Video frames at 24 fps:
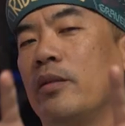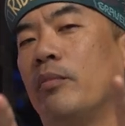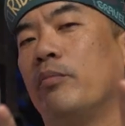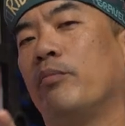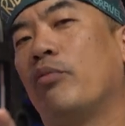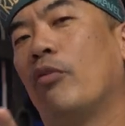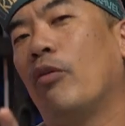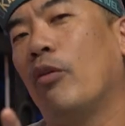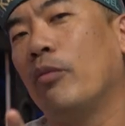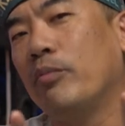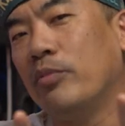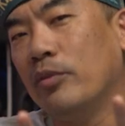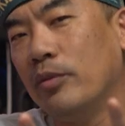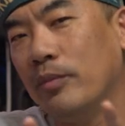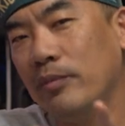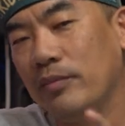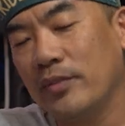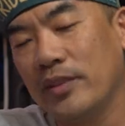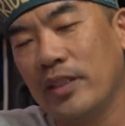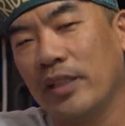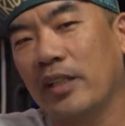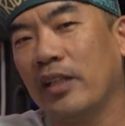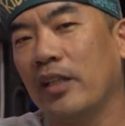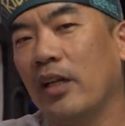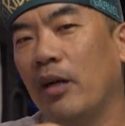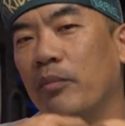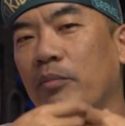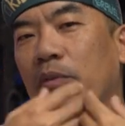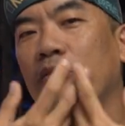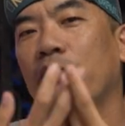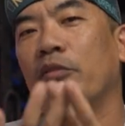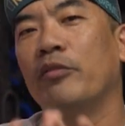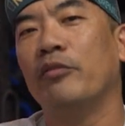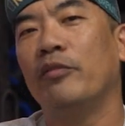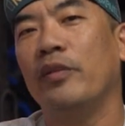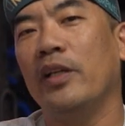some problems
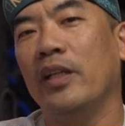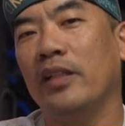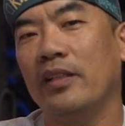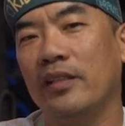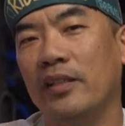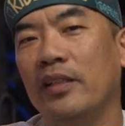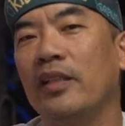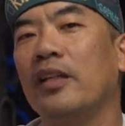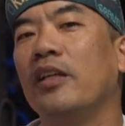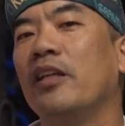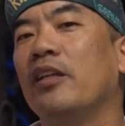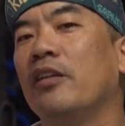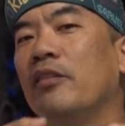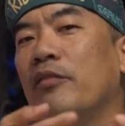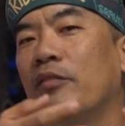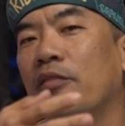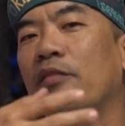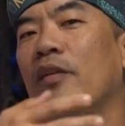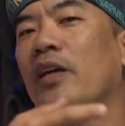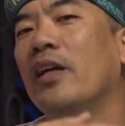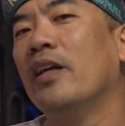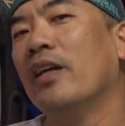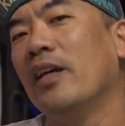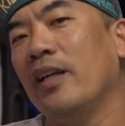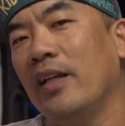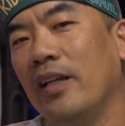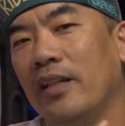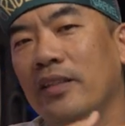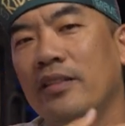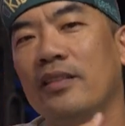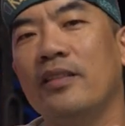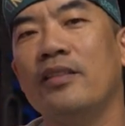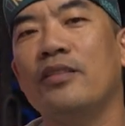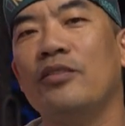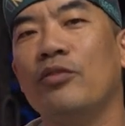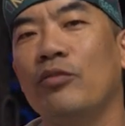coming with it if
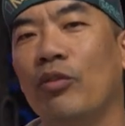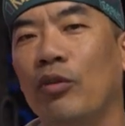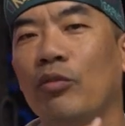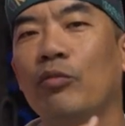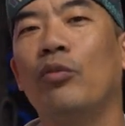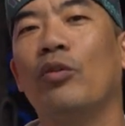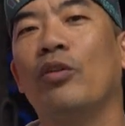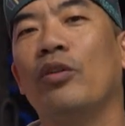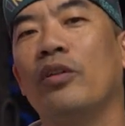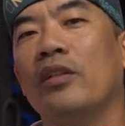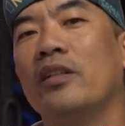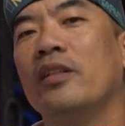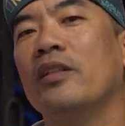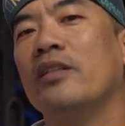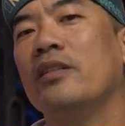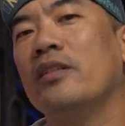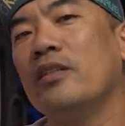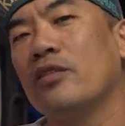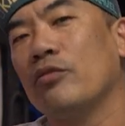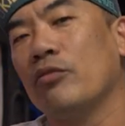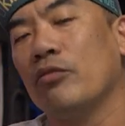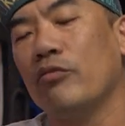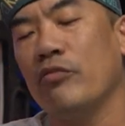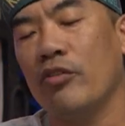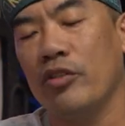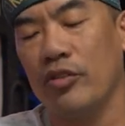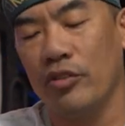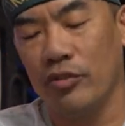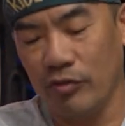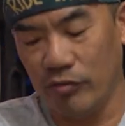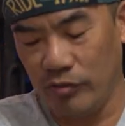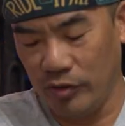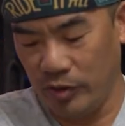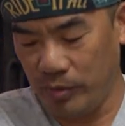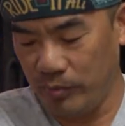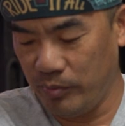it is not what it is
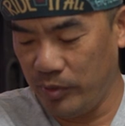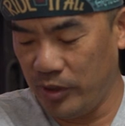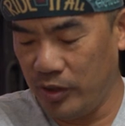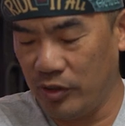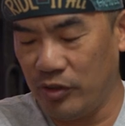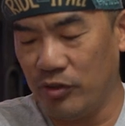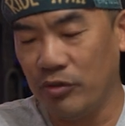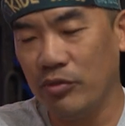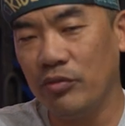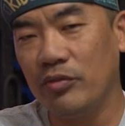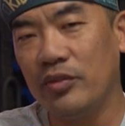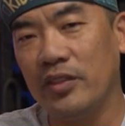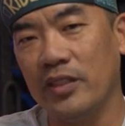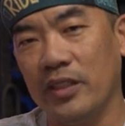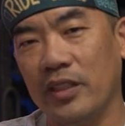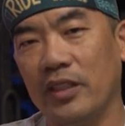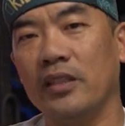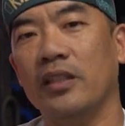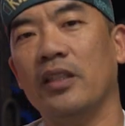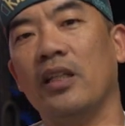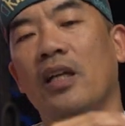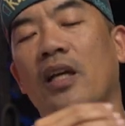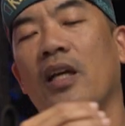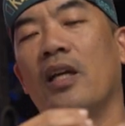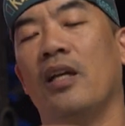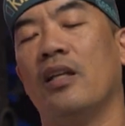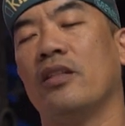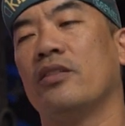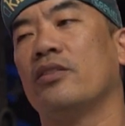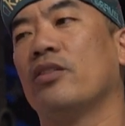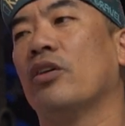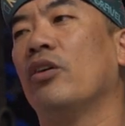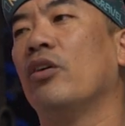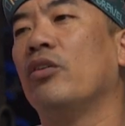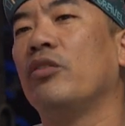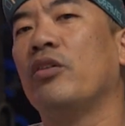originally be using.
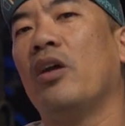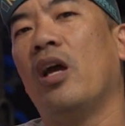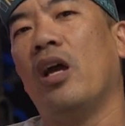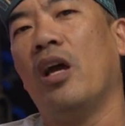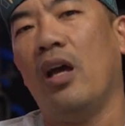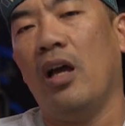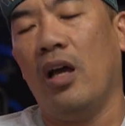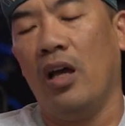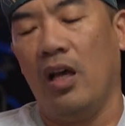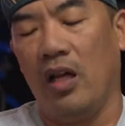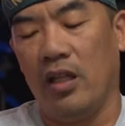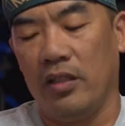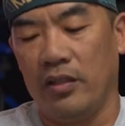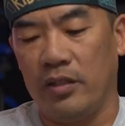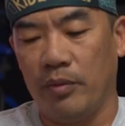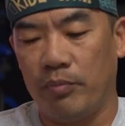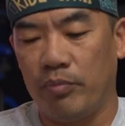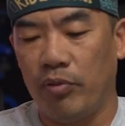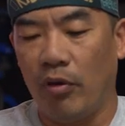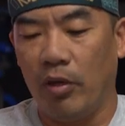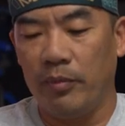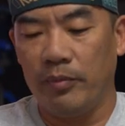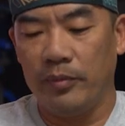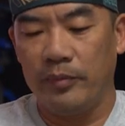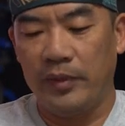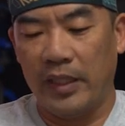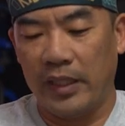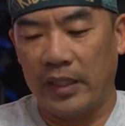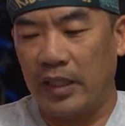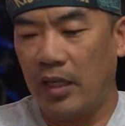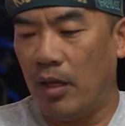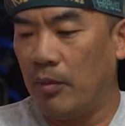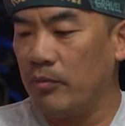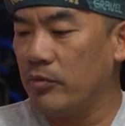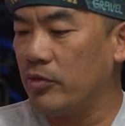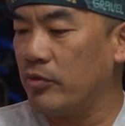So the problem that
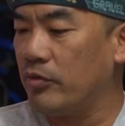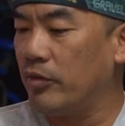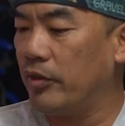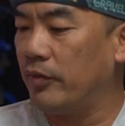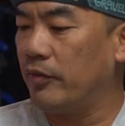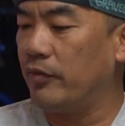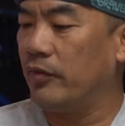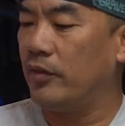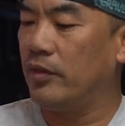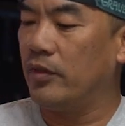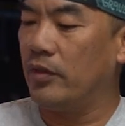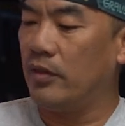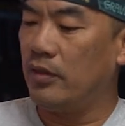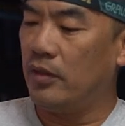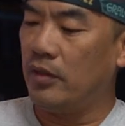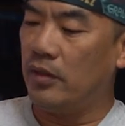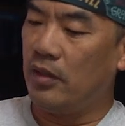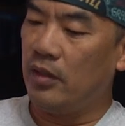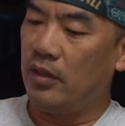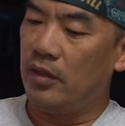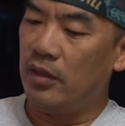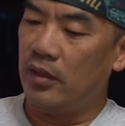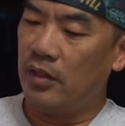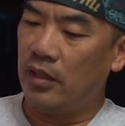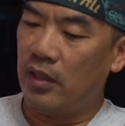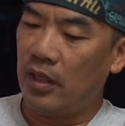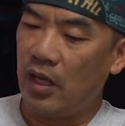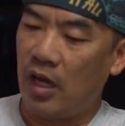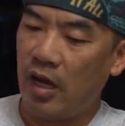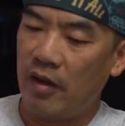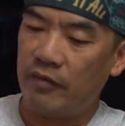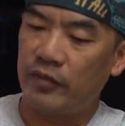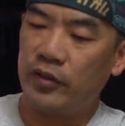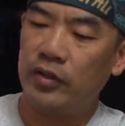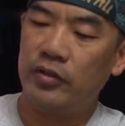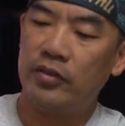comes with
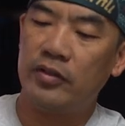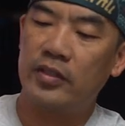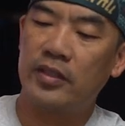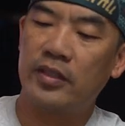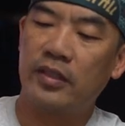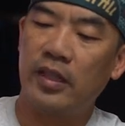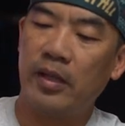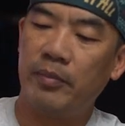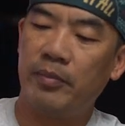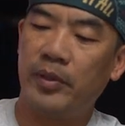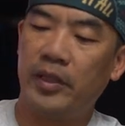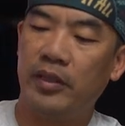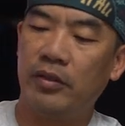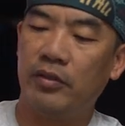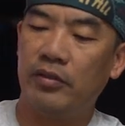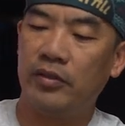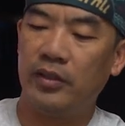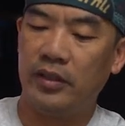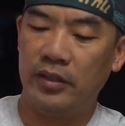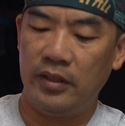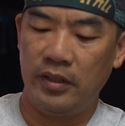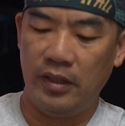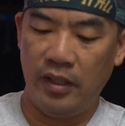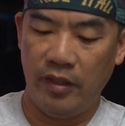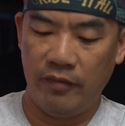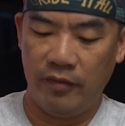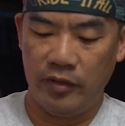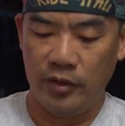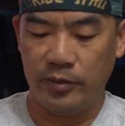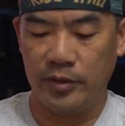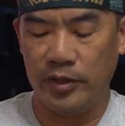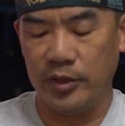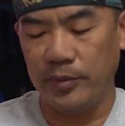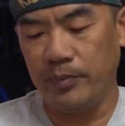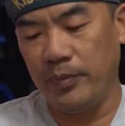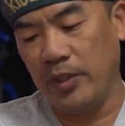after you slapping on the 11
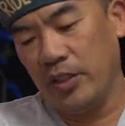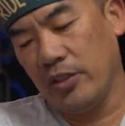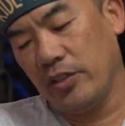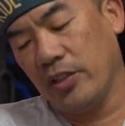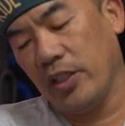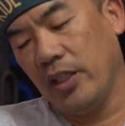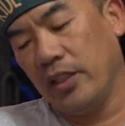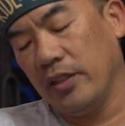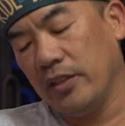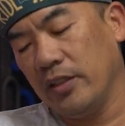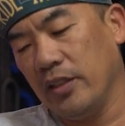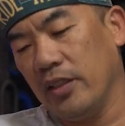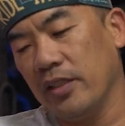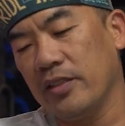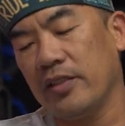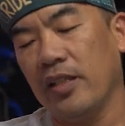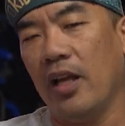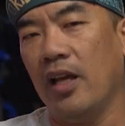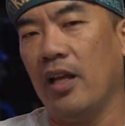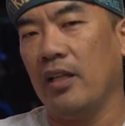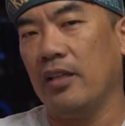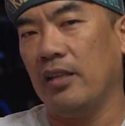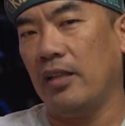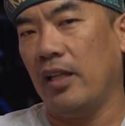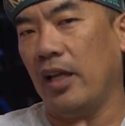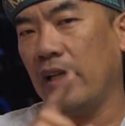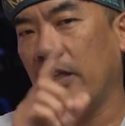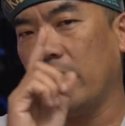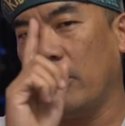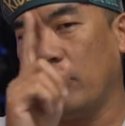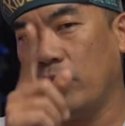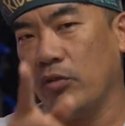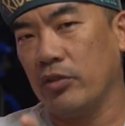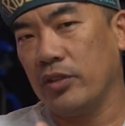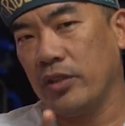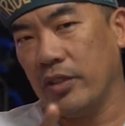speed chain is, like
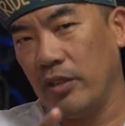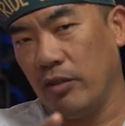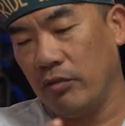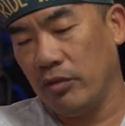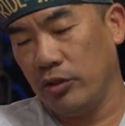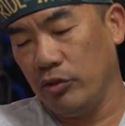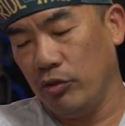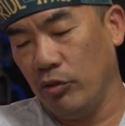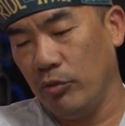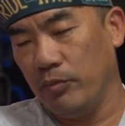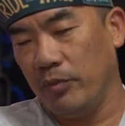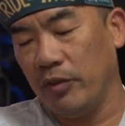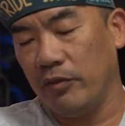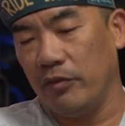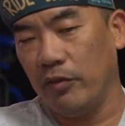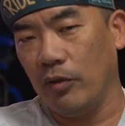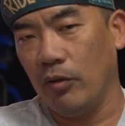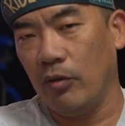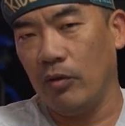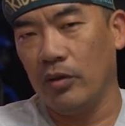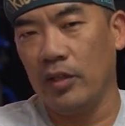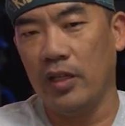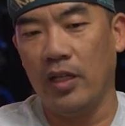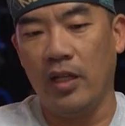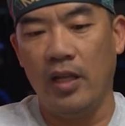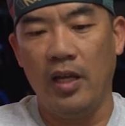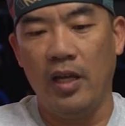I was telling you before,